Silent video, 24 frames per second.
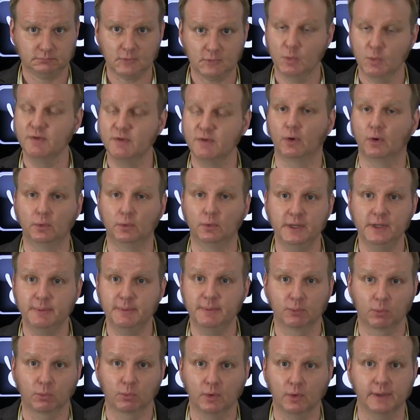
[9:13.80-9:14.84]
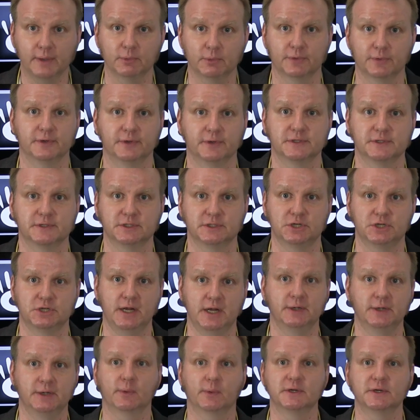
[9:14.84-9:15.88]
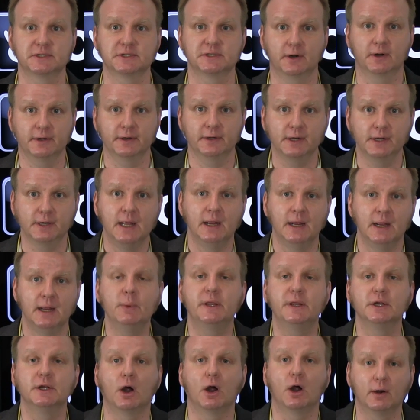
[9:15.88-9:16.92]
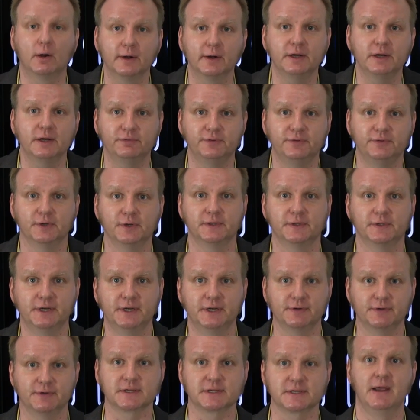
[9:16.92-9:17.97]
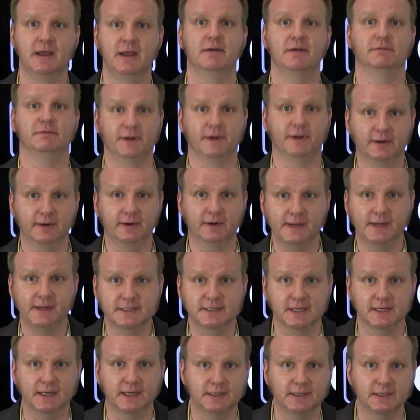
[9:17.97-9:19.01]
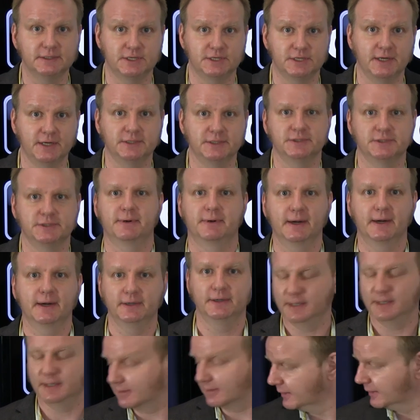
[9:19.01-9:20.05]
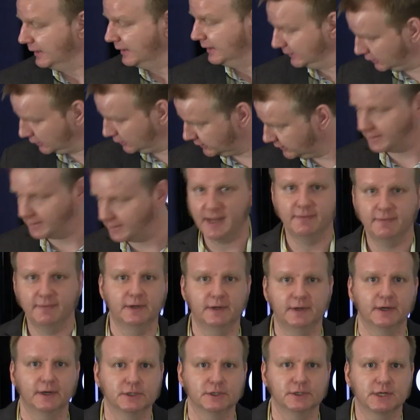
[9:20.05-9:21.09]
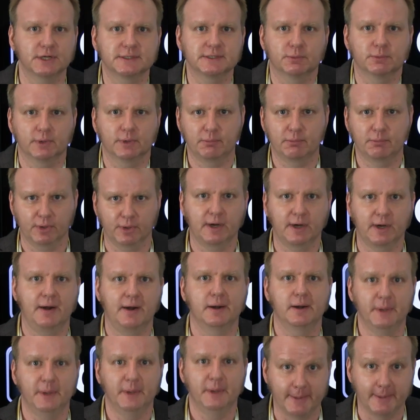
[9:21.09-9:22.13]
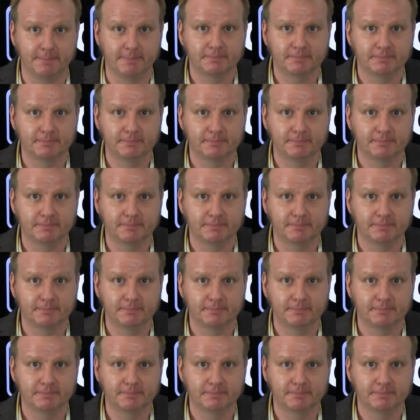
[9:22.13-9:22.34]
We've only been working with her since January started, and we can already feel the difference. Very excited changes around here. Good to have you here, Jess. We're going to bring her out in a minute.